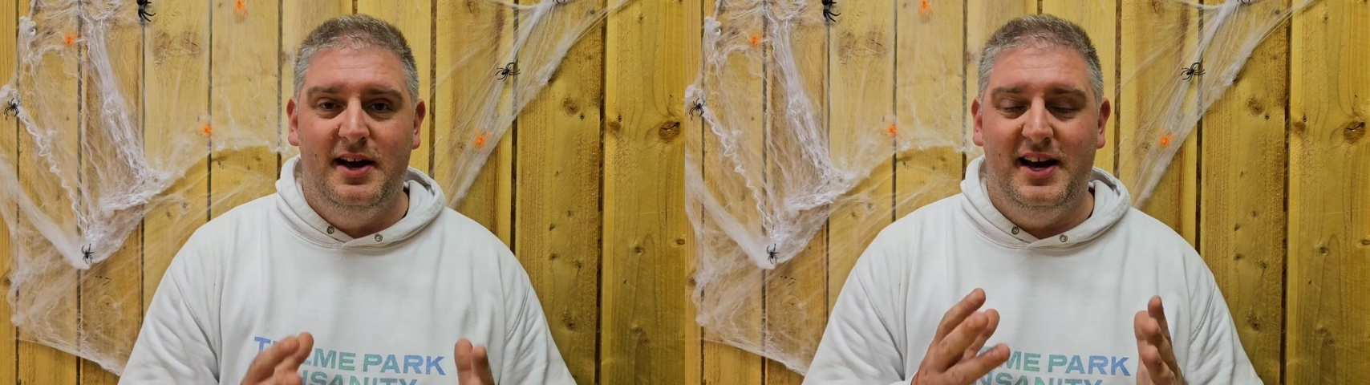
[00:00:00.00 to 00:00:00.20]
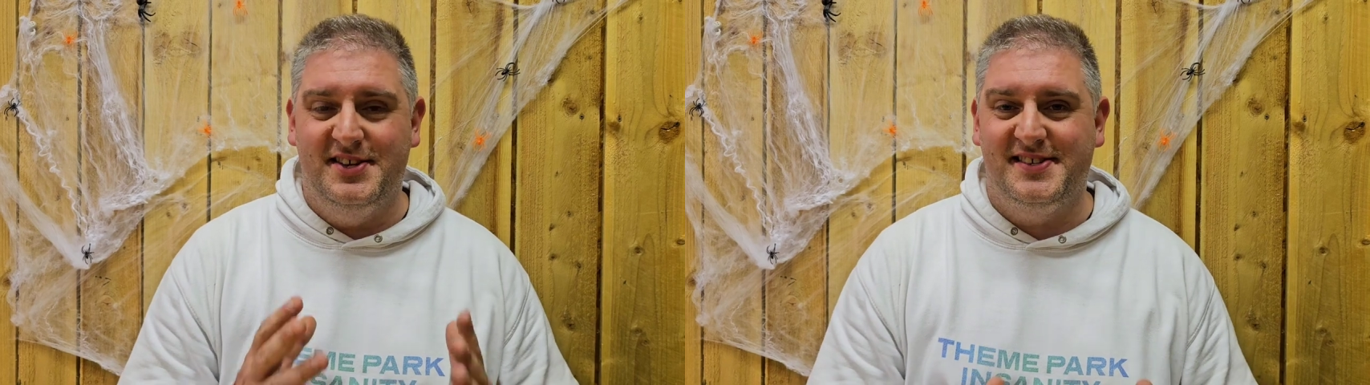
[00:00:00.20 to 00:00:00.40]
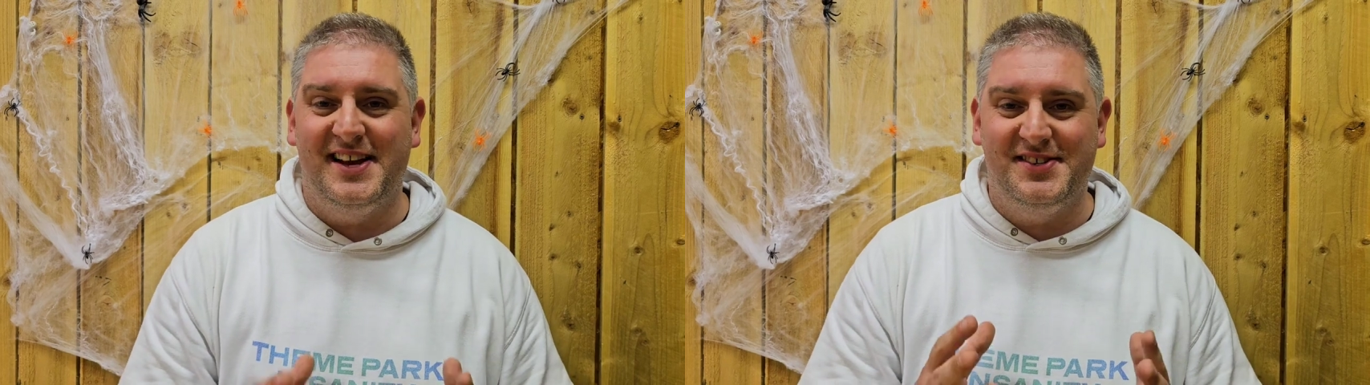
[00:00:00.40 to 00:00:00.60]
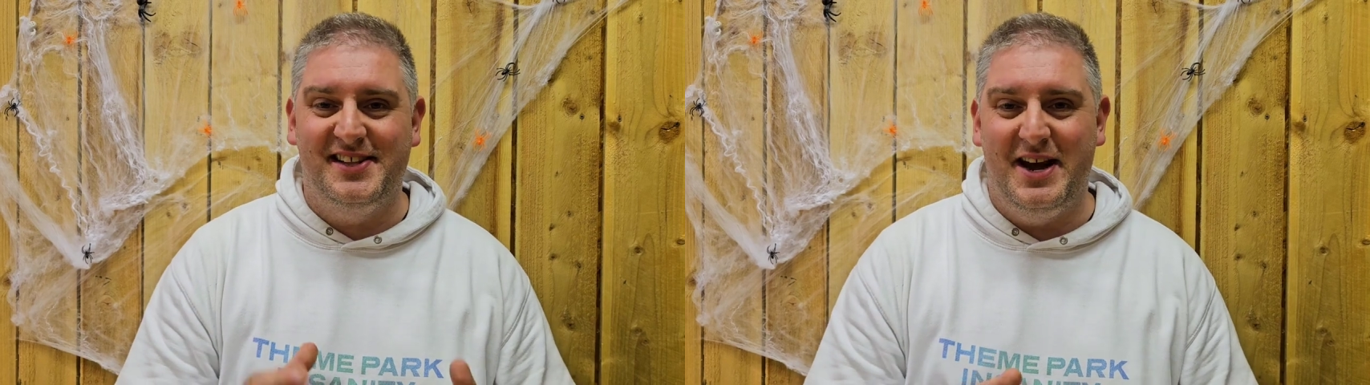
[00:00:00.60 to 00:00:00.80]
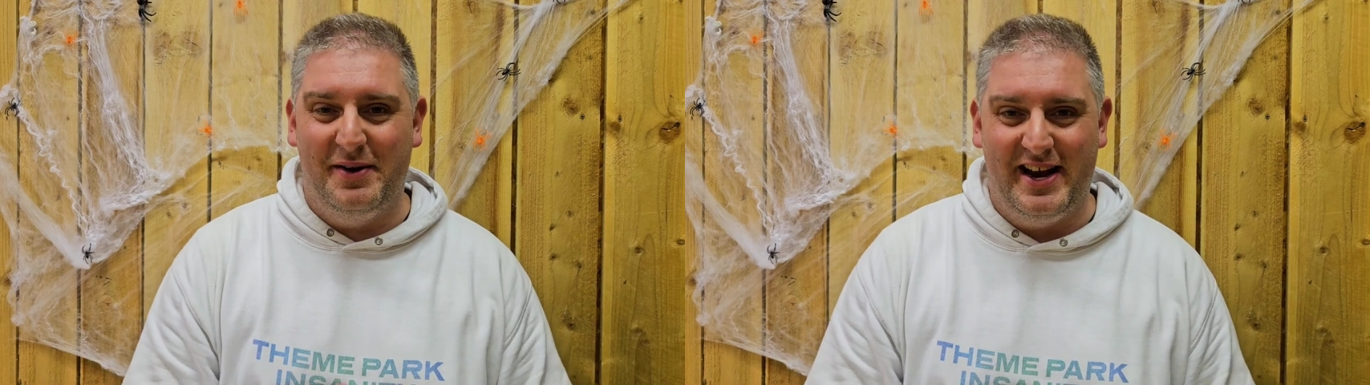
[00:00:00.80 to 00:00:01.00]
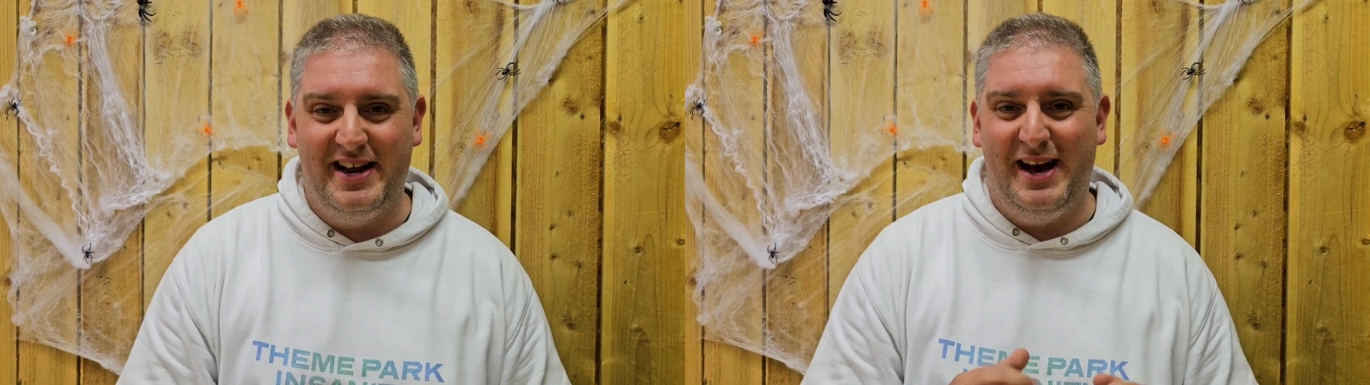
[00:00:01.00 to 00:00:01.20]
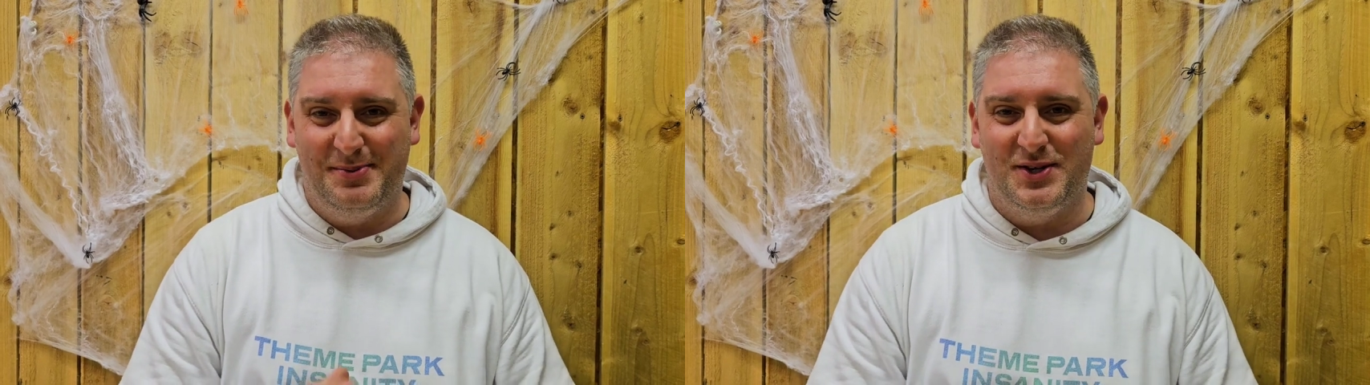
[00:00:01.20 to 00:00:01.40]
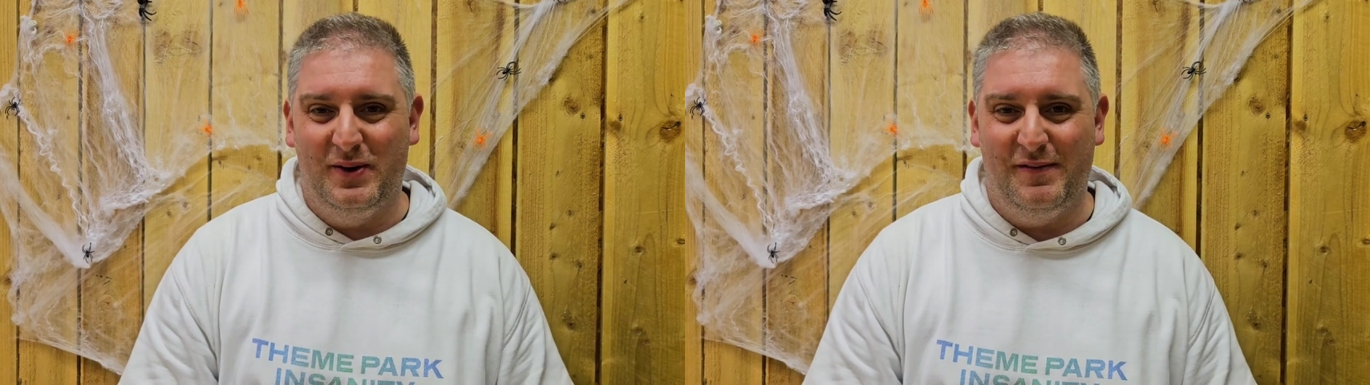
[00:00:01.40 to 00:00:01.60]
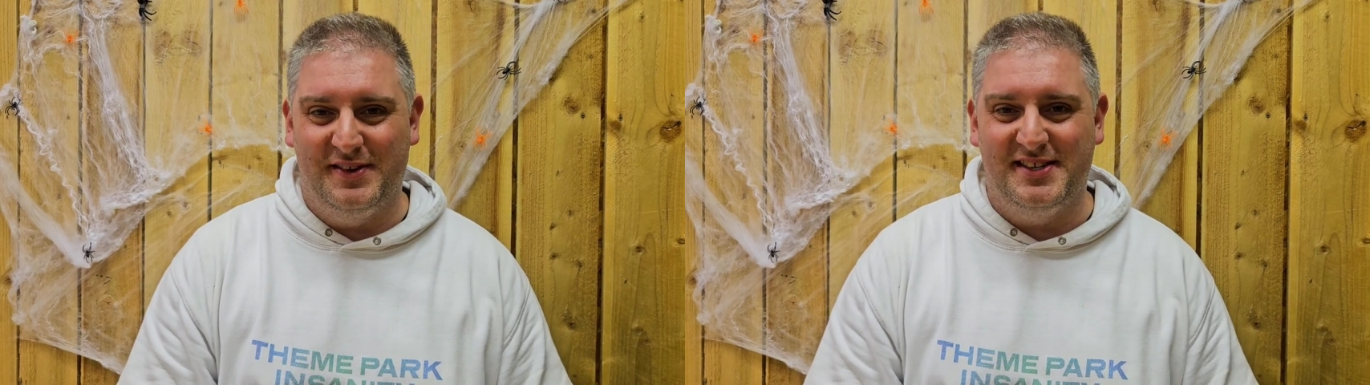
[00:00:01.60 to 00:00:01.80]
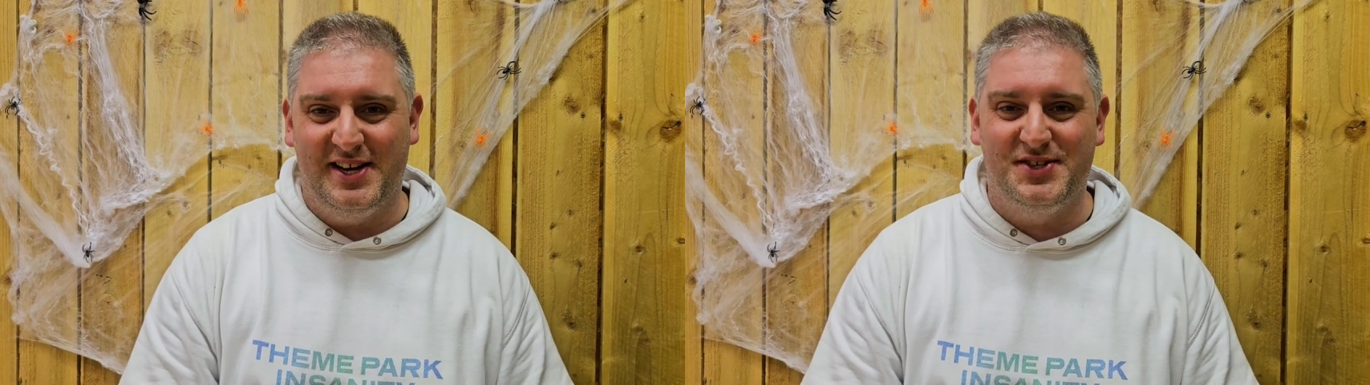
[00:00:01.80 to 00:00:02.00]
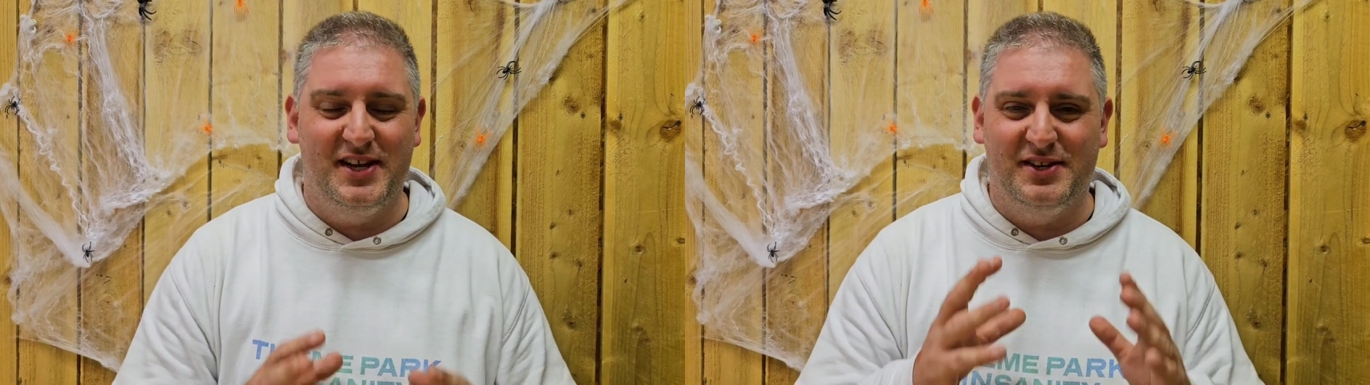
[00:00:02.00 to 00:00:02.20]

and the sets in there again are absolutely fantastic.